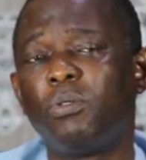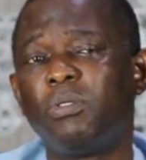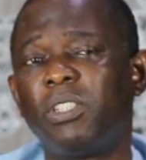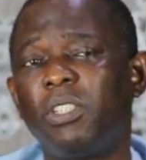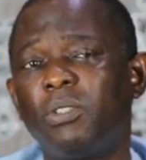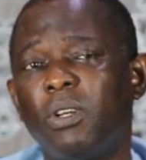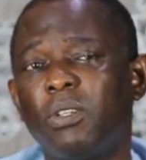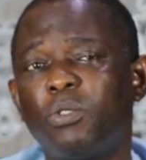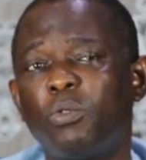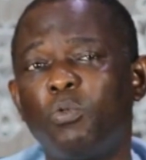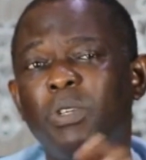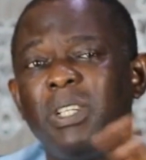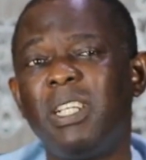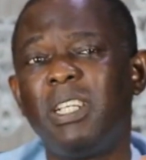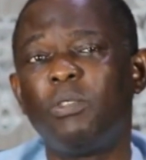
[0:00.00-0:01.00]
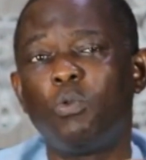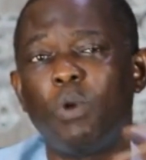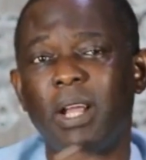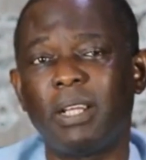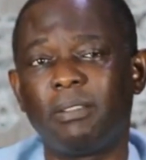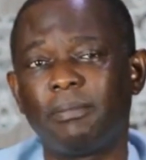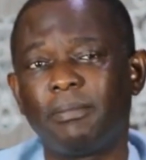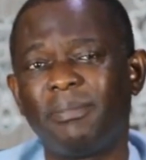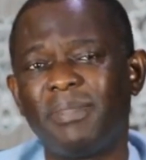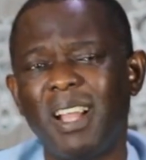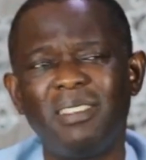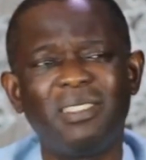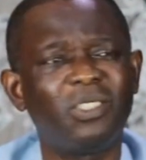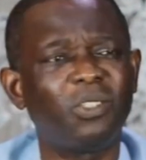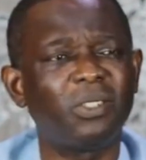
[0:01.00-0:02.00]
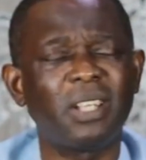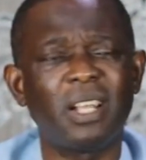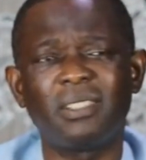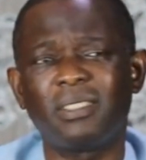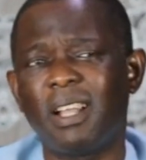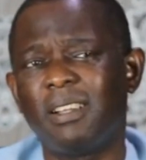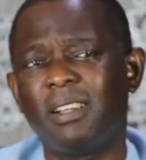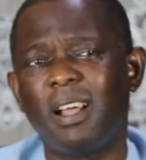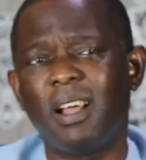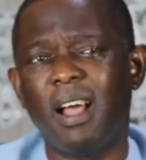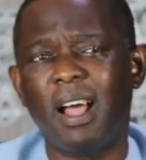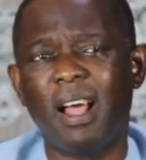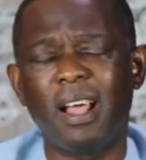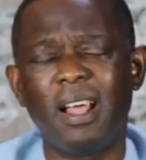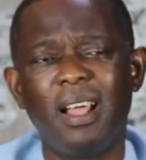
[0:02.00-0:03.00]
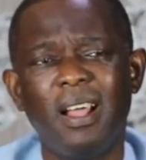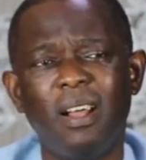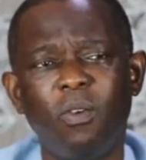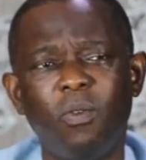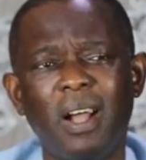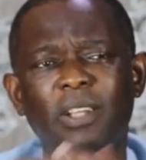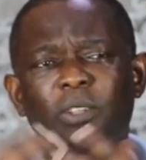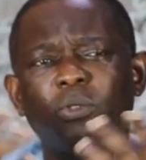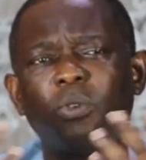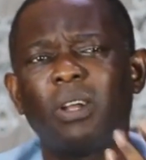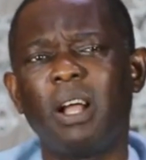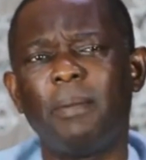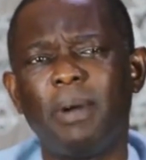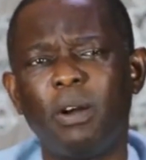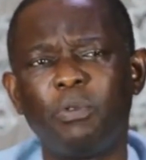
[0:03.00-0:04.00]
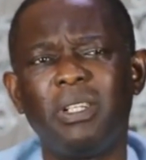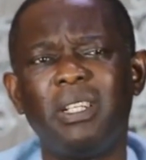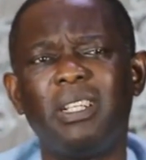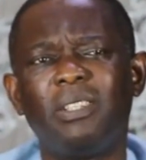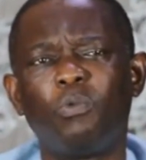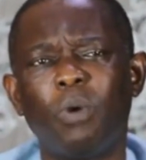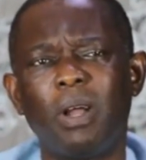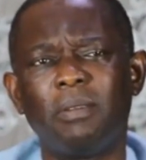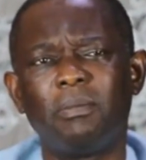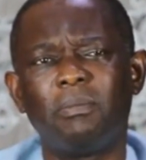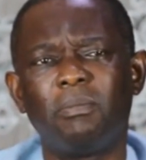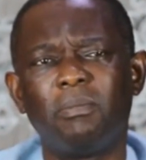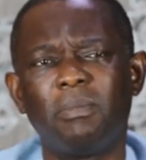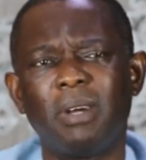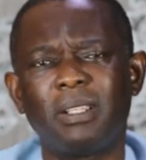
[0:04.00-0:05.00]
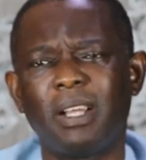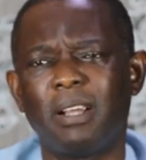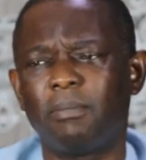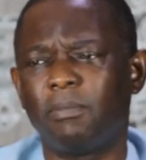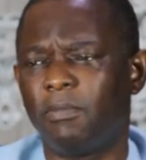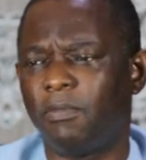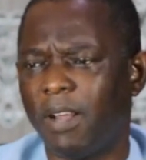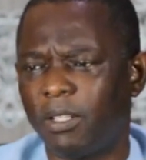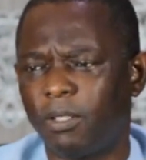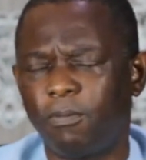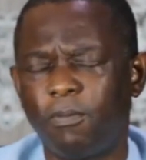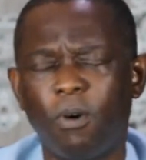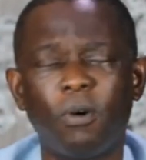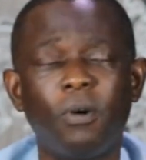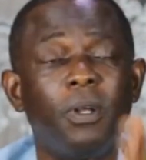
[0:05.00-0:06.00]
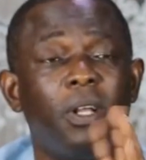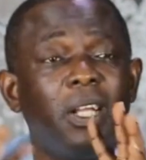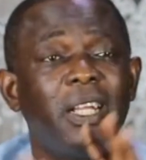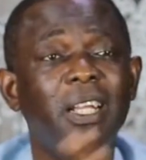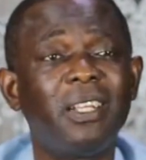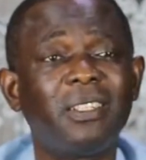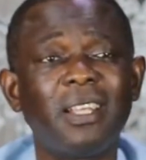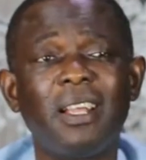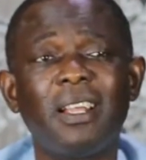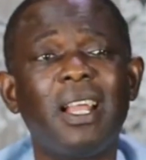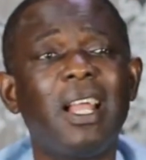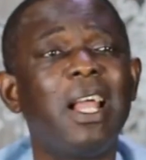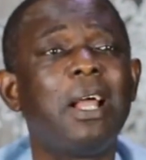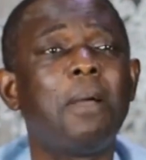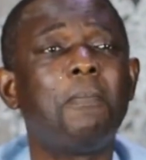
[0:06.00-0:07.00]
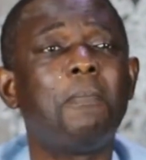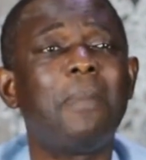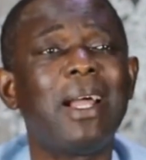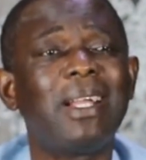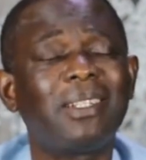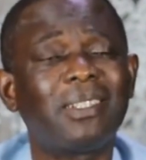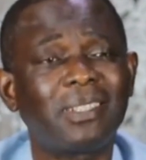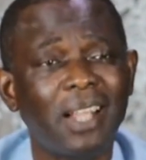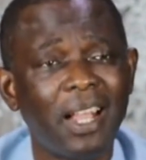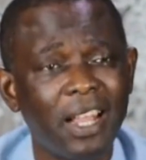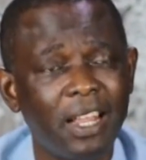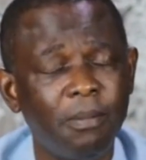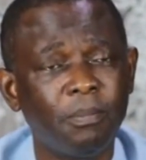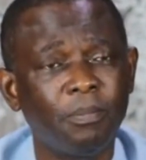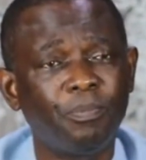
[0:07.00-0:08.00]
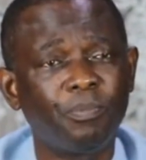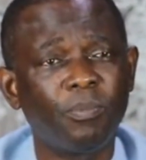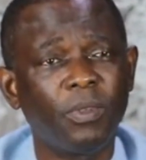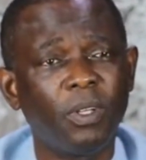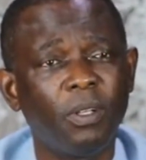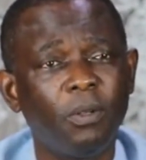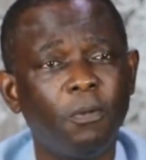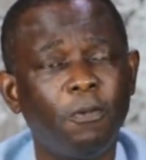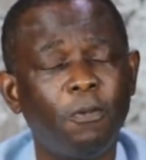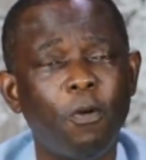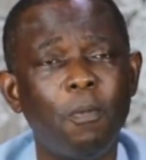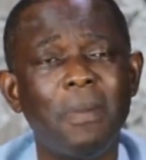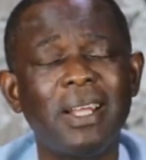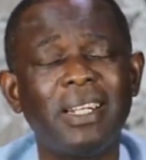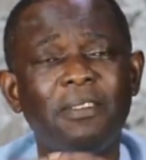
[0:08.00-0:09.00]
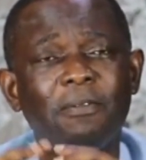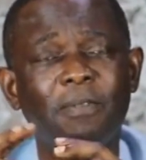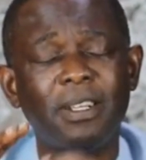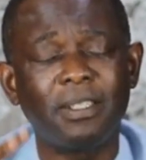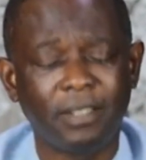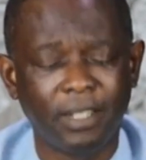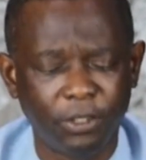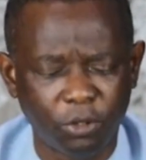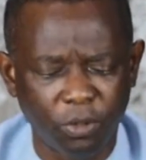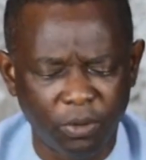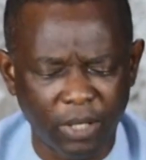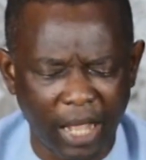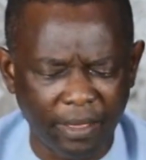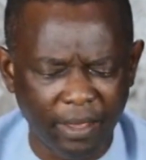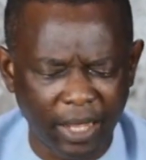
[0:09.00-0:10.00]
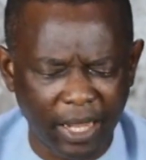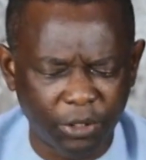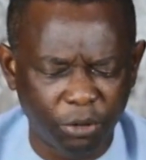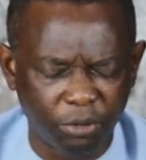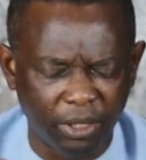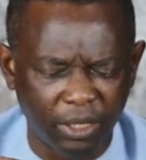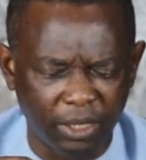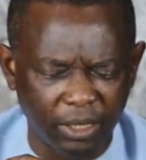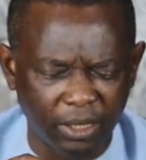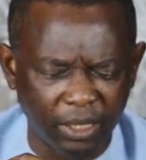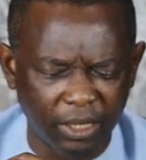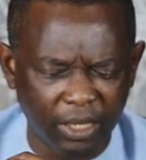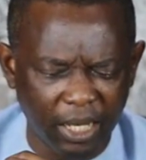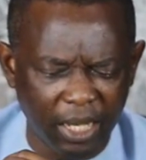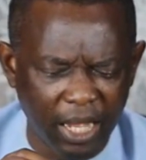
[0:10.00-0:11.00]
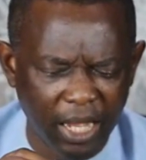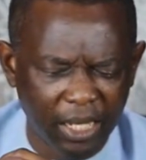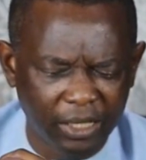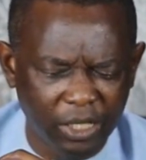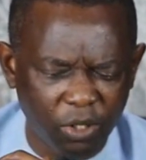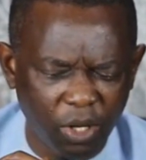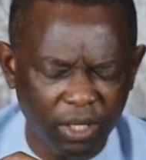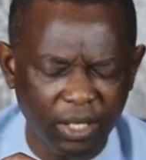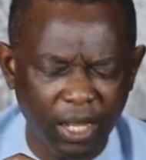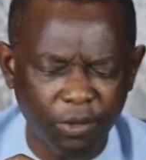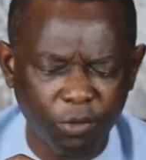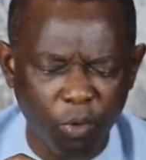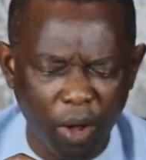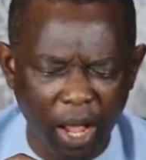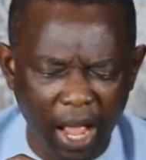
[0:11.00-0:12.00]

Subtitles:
told Jesus, we need wine. And Jesus answered, why are you talking about we need wine? Mother, verse 4, he said, my time for manifestation. I think I should read it. He said, Jesus said to